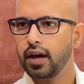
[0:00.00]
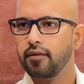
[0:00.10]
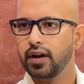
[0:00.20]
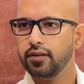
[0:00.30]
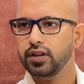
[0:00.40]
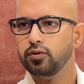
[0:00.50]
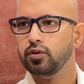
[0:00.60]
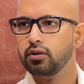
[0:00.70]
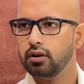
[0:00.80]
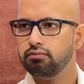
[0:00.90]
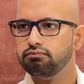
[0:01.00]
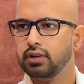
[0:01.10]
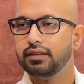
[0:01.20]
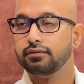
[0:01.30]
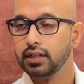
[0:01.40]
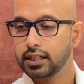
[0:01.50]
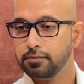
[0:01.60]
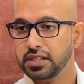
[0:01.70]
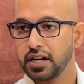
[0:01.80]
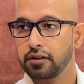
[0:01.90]
Whenever you let
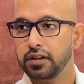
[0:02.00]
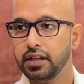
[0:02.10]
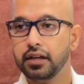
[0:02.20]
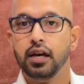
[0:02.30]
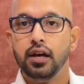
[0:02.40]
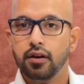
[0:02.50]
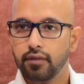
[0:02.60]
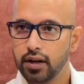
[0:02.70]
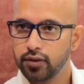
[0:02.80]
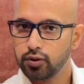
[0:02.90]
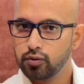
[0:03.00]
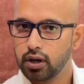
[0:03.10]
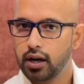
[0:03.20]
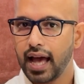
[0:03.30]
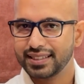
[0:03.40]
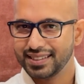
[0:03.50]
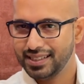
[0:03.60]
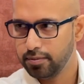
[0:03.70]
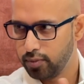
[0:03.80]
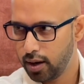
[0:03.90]
me start with whenever you access
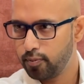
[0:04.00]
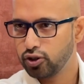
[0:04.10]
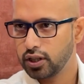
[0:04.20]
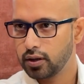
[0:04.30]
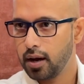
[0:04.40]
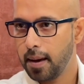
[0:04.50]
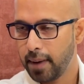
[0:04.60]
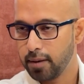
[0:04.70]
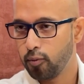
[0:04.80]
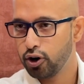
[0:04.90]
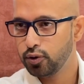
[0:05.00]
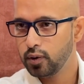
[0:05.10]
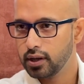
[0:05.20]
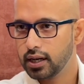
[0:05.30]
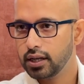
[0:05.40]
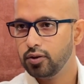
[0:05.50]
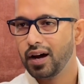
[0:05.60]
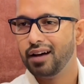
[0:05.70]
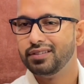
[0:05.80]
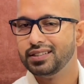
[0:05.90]
the project MRM module, you
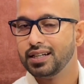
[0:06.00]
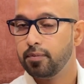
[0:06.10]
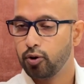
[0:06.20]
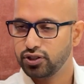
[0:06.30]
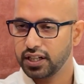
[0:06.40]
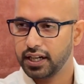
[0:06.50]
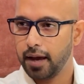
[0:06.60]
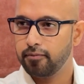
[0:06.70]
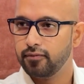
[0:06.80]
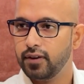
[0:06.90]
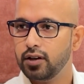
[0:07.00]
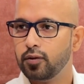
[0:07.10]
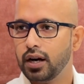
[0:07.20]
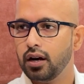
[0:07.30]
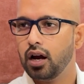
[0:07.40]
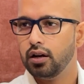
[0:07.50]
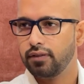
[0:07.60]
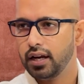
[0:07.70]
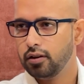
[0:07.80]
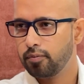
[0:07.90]
have this project tab where you can
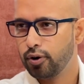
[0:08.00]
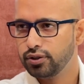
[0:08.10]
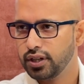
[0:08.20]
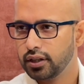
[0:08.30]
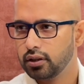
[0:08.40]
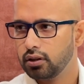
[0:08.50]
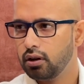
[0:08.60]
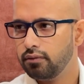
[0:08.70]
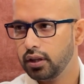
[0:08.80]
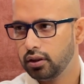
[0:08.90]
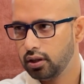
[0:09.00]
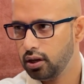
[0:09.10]
define your project with